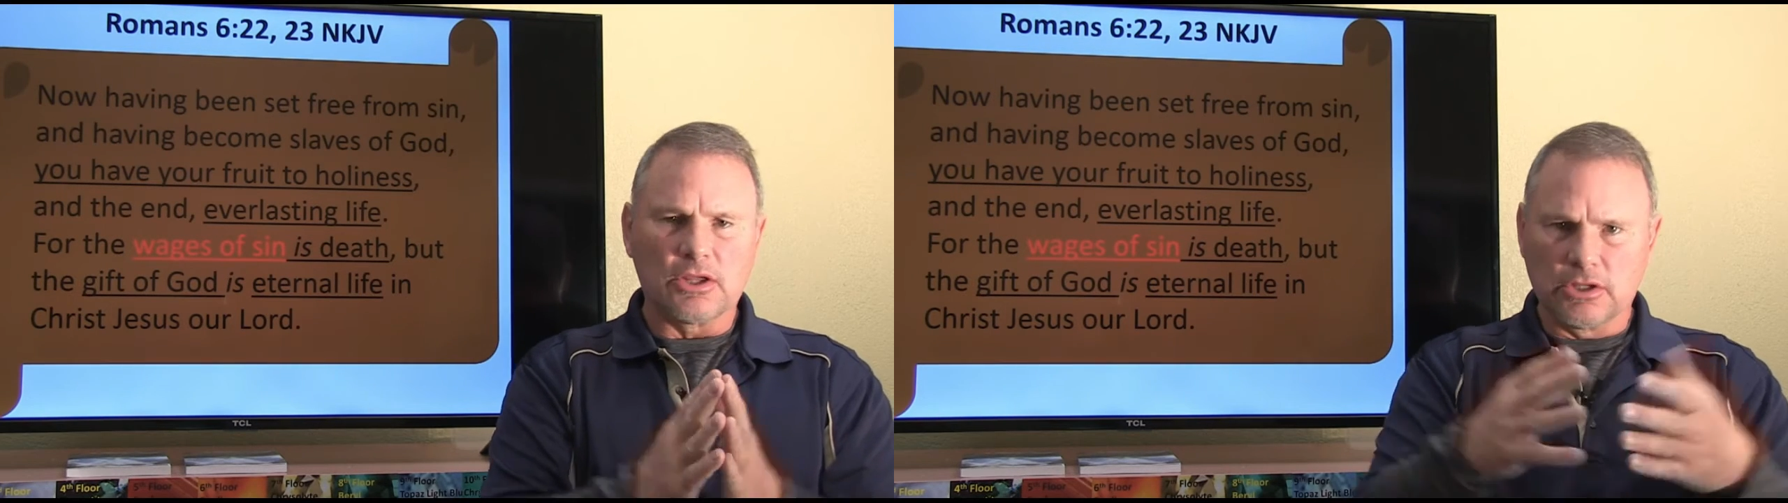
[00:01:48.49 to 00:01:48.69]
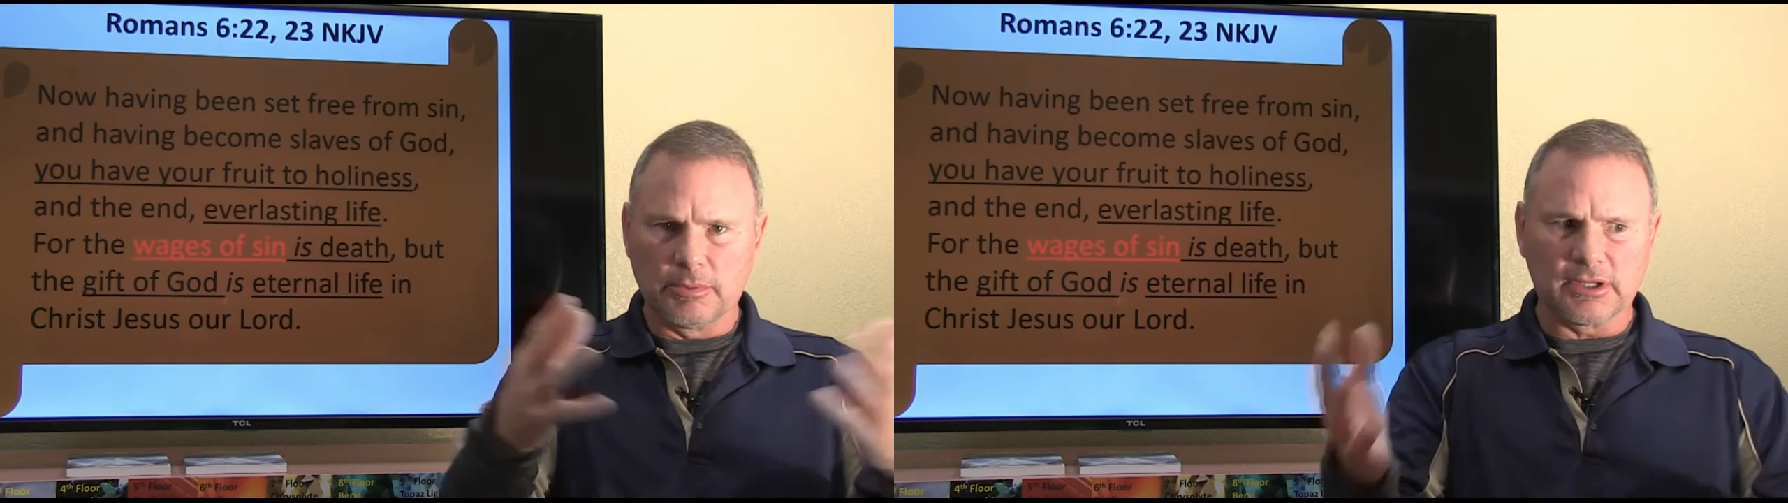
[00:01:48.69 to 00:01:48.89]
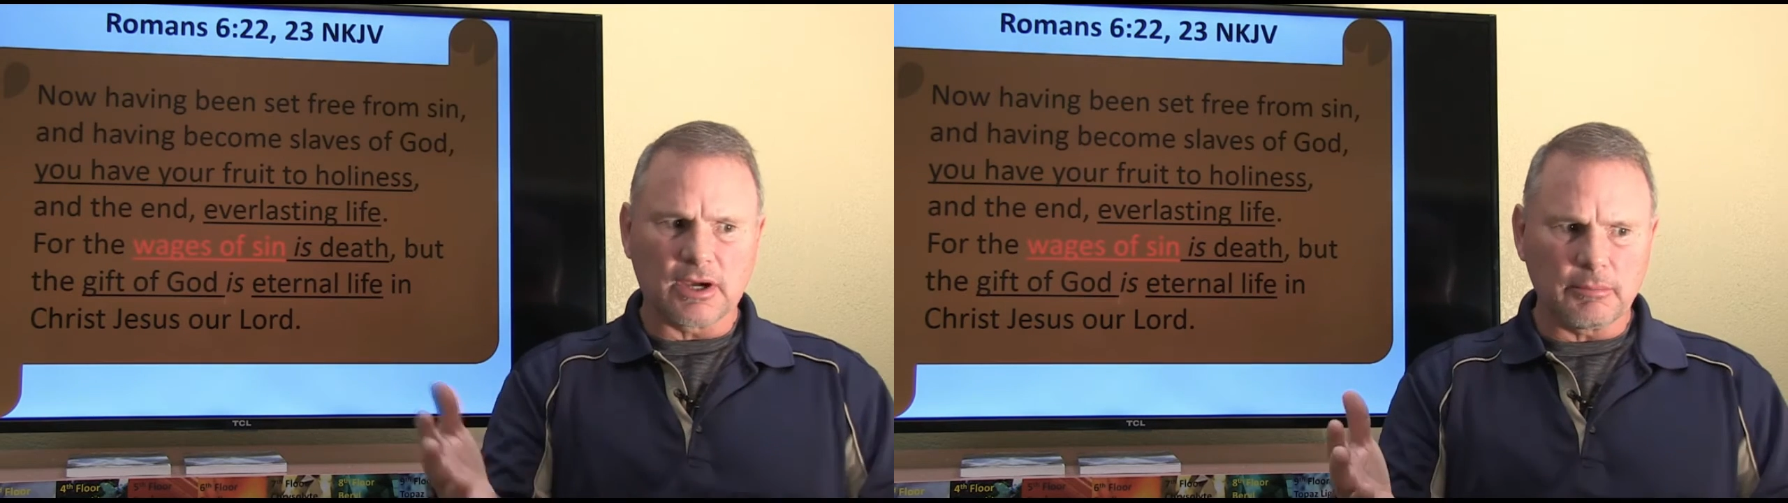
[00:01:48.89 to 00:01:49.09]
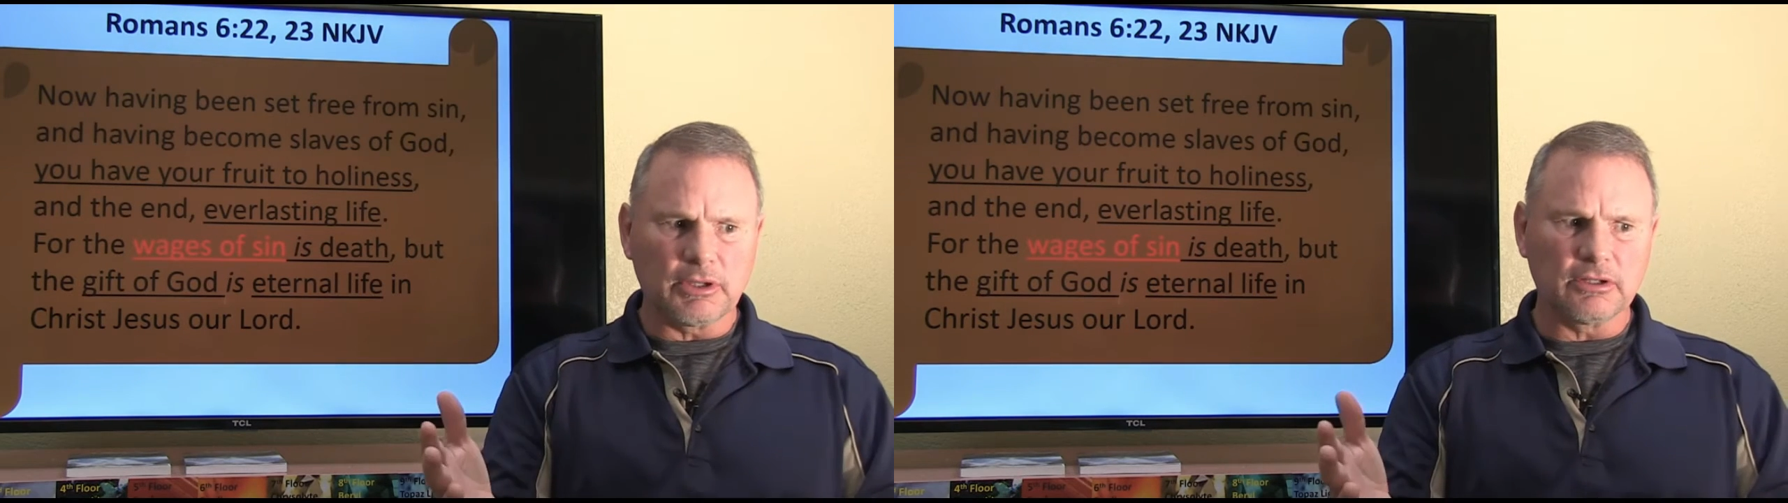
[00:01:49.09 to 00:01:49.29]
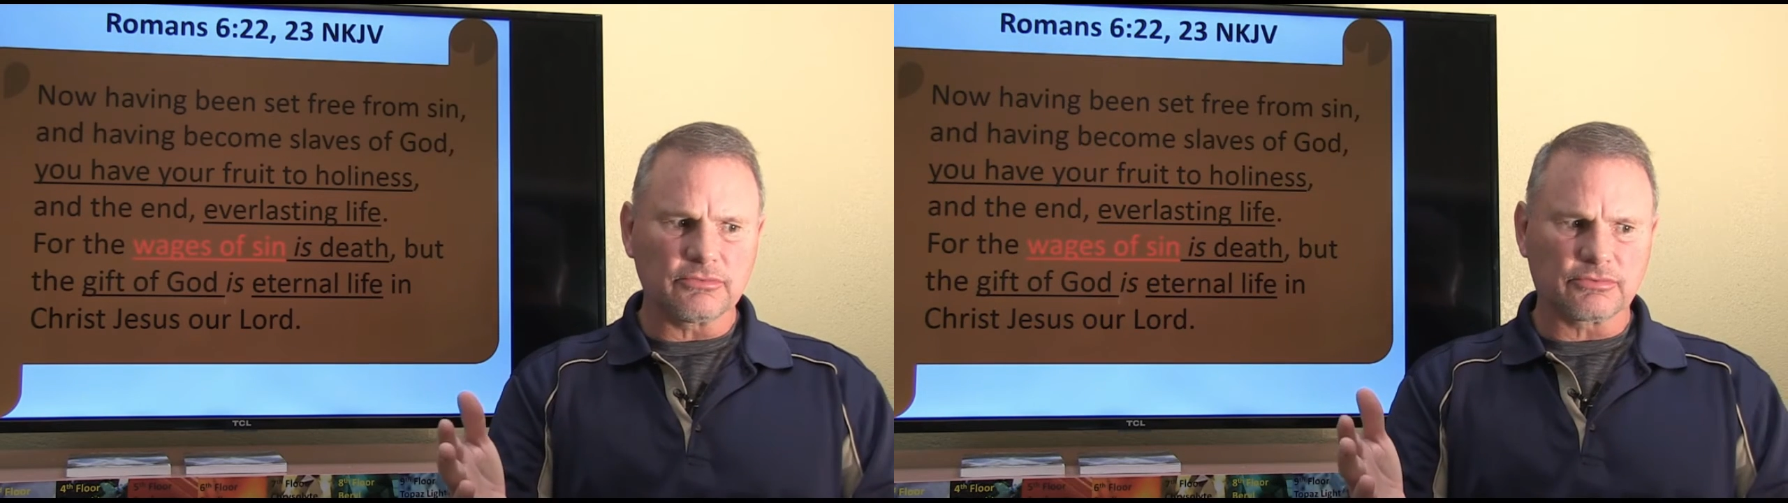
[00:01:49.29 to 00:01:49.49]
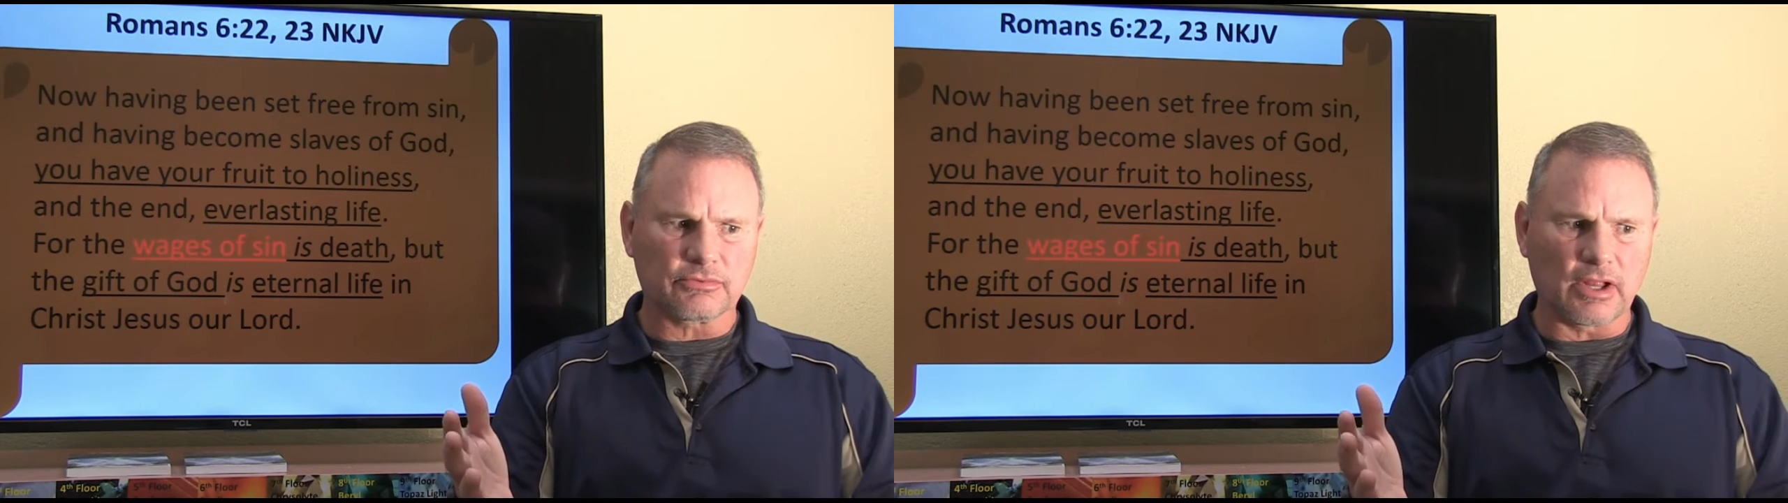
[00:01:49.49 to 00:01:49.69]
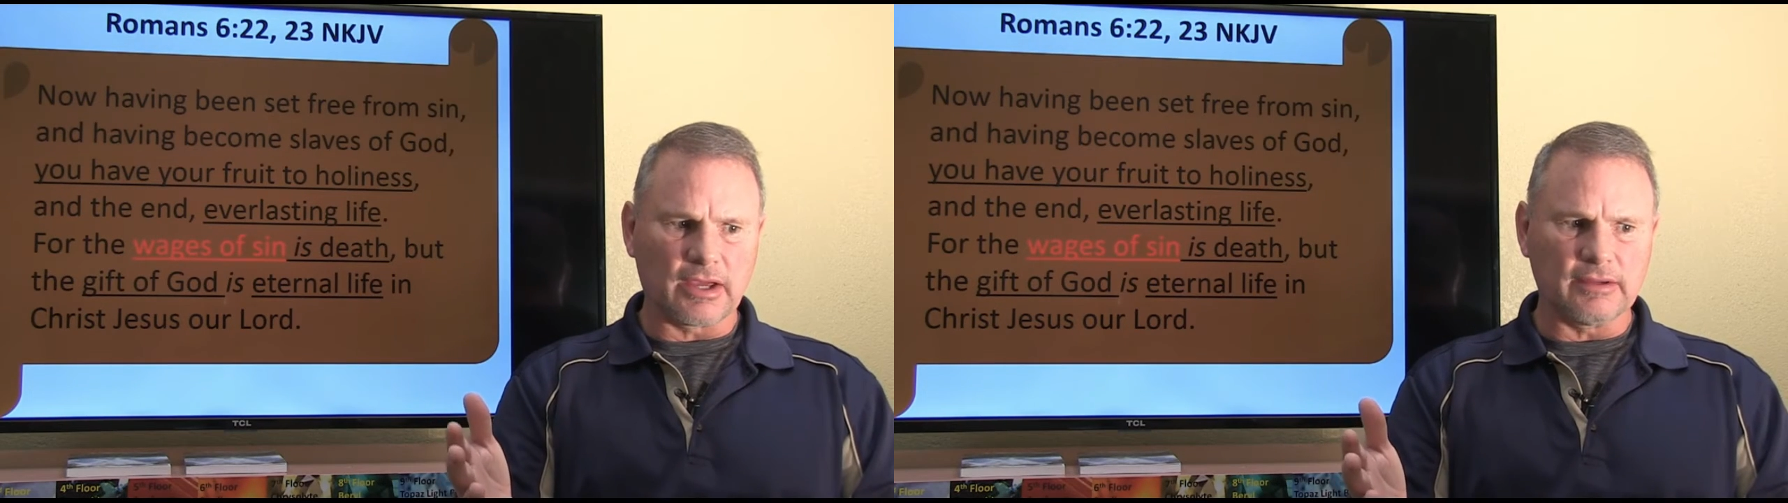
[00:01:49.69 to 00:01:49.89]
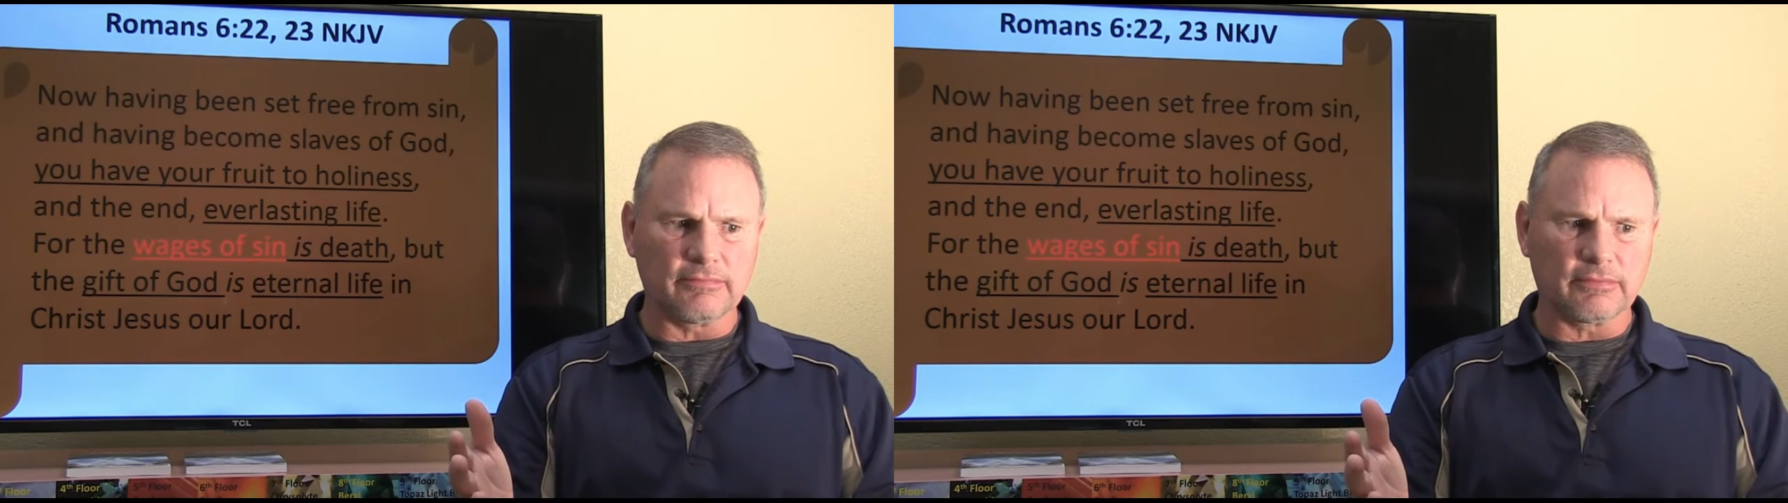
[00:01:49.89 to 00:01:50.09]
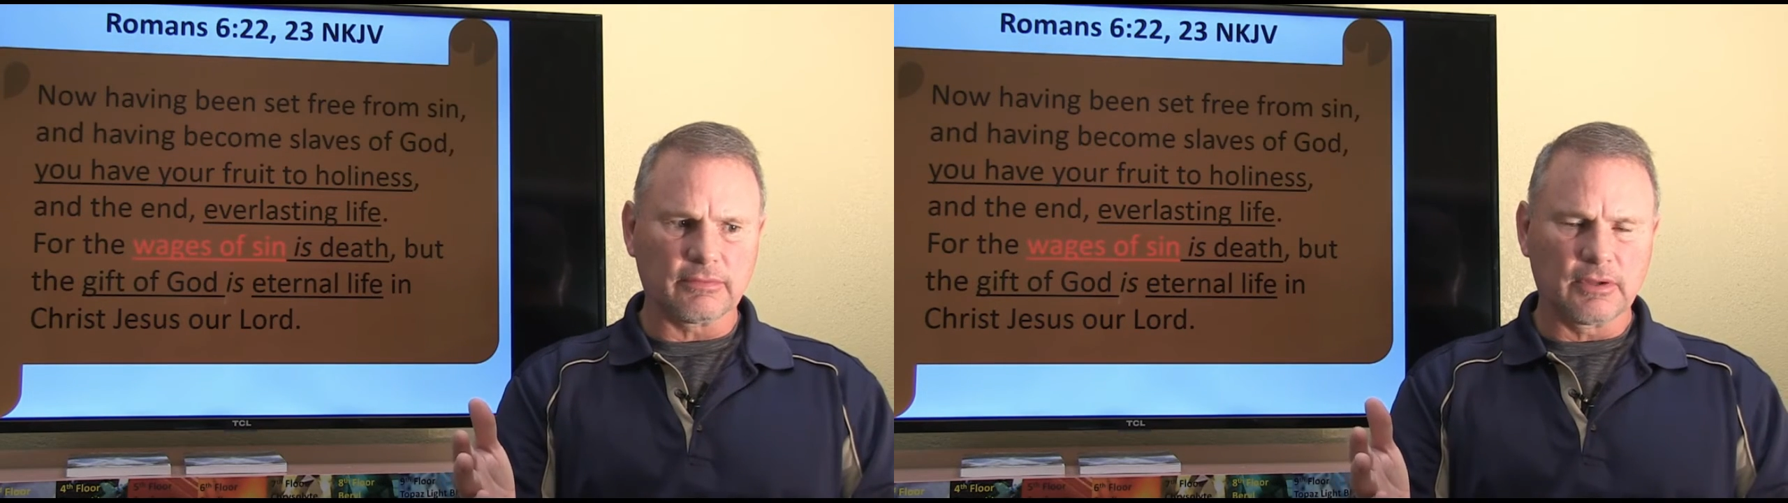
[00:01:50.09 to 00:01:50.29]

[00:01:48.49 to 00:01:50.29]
You become His slave.